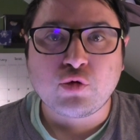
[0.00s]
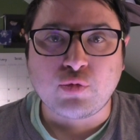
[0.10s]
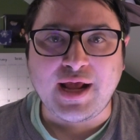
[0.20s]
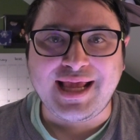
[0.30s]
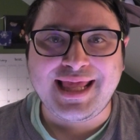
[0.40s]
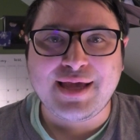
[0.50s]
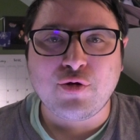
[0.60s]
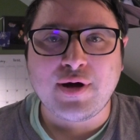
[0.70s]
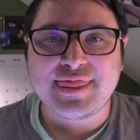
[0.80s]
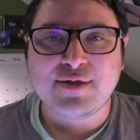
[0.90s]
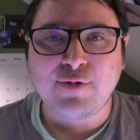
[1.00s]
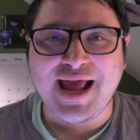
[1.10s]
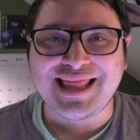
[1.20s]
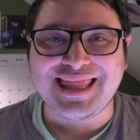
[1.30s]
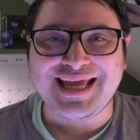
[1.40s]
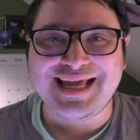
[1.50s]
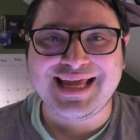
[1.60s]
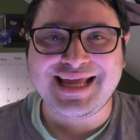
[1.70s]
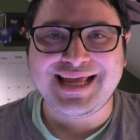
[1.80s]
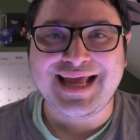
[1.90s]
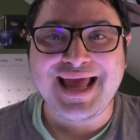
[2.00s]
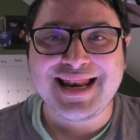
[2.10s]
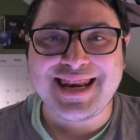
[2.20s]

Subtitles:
right here on the Riley King